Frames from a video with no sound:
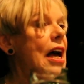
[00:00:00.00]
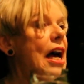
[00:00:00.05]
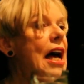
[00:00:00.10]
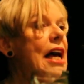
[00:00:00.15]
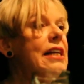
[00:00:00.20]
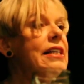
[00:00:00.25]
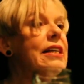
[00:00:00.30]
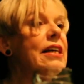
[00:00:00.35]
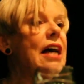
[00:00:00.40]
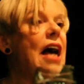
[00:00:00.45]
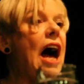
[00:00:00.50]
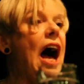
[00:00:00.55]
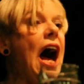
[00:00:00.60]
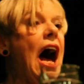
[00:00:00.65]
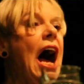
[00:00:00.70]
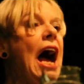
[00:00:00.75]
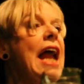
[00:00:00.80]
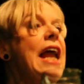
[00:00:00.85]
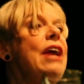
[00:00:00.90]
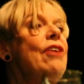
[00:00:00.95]
And
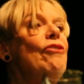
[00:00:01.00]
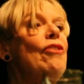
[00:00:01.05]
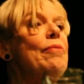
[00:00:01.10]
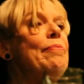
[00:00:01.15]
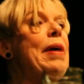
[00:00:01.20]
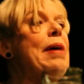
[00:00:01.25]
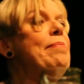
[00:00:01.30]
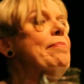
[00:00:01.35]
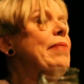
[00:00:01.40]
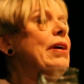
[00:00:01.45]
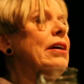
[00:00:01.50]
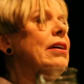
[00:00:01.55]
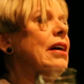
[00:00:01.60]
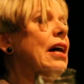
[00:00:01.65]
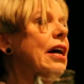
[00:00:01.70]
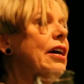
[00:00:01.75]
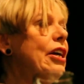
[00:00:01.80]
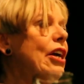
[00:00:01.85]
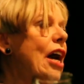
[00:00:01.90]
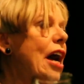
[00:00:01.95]
I
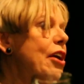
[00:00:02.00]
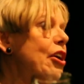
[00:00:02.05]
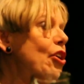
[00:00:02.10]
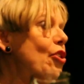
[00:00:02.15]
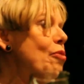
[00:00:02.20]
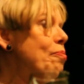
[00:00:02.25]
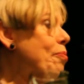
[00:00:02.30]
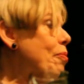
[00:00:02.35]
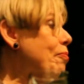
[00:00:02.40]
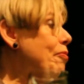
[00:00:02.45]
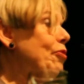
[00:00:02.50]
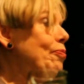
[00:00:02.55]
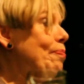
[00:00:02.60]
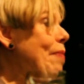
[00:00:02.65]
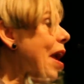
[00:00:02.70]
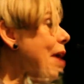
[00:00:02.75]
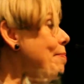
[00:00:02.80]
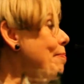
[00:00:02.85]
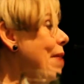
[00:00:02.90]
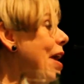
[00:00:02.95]
remember,
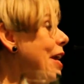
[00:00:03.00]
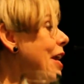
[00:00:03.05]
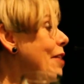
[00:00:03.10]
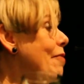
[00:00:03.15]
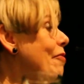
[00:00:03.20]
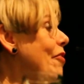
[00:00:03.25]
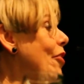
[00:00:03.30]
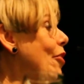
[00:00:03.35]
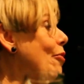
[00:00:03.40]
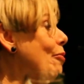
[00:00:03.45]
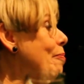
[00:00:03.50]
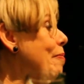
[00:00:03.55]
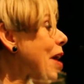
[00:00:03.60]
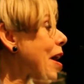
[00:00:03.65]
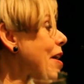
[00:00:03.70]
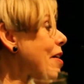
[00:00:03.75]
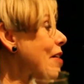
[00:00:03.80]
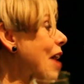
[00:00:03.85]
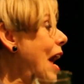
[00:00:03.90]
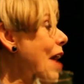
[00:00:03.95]
many of you
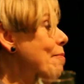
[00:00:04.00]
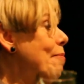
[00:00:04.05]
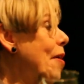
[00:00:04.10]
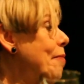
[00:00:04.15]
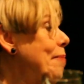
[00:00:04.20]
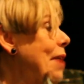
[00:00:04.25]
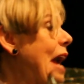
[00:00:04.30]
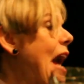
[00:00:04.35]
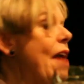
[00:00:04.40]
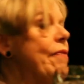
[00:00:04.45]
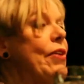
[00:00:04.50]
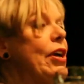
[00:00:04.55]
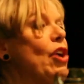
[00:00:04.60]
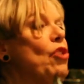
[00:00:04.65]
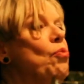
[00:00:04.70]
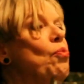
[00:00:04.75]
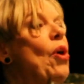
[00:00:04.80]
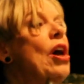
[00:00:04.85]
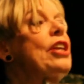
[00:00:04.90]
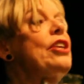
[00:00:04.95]
may be having
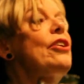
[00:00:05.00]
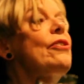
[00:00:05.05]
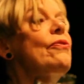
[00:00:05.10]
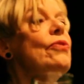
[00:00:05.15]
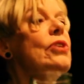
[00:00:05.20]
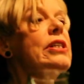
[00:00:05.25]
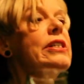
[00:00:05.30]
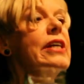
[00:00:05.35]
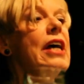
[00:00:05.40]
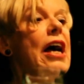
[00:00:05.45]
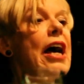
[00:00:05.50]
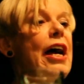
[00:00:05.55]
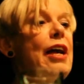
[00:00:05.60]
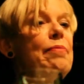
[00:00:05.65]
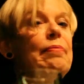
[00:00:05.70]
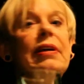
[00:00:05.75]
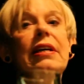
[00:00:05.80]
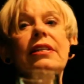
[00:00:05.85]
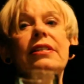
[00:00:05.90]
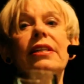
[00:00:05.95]
a wonderful
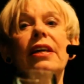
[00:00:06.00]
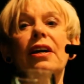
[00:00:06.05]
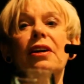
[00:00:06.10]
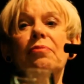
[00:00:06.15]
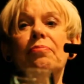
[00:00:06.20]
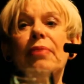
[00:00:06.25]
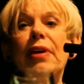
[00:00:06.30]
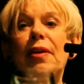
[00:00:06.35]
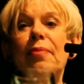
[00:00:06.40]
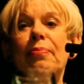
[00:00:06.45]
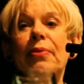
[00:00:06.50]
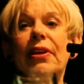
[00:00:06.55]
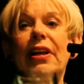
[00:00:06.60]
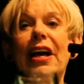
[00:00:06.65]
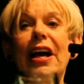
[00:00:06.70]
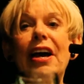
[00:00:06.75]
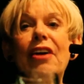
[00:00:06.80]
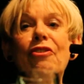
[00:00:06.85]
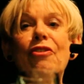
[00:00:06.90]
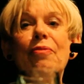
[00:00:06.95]
time as young people.
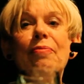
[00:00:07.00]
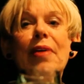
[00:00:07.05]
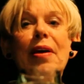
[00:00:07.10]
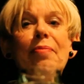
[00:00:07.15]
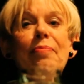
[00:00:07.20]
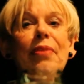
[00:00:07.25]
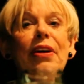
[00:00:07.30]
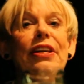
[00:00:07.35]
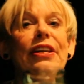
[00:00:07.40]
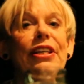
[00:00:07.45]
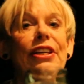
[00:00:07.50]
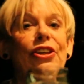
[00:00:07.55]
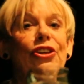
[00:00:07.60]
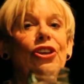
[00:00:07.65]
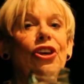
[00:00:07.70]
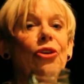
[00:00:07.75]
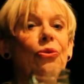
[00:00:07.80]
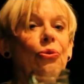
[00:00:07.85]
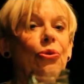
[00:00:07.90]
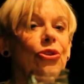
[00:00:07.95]
I remember
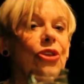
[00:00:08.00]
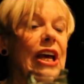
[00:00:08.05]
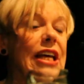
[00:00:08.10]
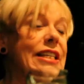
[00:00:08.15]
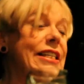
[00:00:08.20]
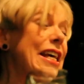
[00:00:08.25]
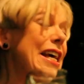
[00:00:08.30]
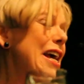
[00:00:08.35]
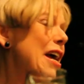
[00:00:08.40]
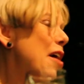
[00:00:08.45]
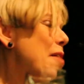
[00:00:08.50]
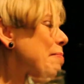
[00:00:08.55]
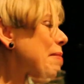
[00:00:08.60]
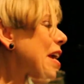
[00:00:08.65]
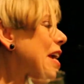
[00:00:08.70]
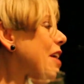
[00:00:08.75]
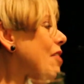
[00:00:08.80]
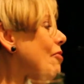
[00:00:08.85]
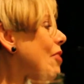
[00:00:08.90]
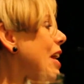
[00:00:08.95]
youth as
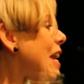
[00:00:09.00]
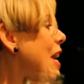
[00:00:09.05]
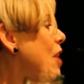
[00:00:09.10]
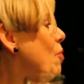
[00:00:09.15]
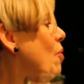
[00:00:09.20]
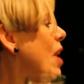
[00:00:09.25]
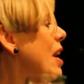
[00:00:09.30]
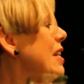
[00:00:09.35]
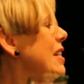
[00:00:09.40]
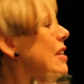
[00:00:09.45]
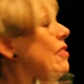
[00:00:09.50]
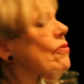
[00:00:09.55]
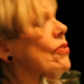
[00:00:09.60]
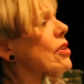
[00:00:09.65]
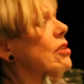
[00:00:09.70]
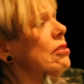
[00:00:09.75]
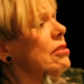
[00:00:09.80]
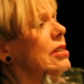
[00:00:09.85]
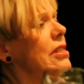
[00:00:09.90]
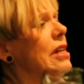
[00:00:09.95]
being a really quite
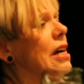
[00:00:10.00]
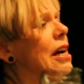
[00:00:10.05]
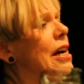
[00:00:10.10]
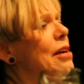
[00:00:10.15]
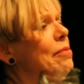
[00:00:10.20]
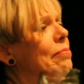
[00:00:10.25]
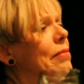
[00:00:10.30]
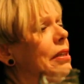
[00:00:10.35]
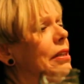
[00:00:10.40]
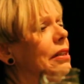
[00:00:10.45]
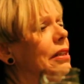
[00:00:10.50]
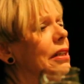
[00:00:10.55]
difficult time.